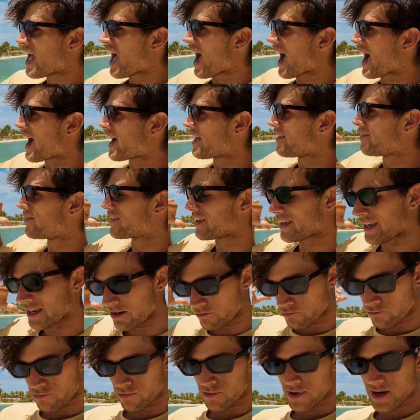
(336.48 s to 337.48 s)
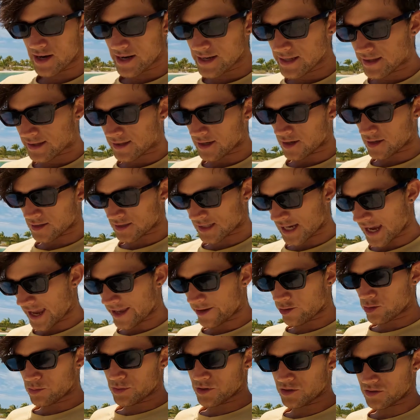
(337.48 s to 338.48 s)
And it really does
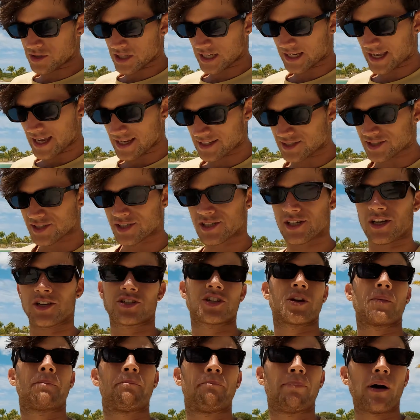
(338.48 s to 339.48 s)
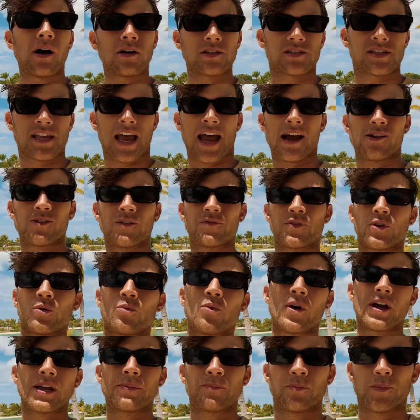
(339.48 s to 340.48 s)
help you to get such a buzz out of your
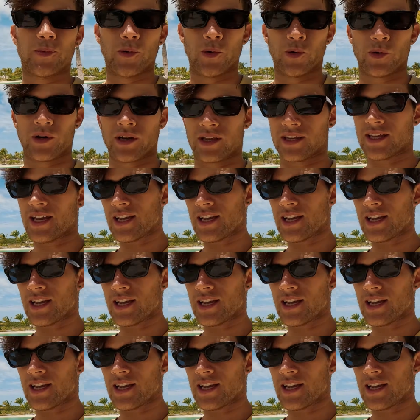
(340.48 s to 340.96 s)
wakeboarding.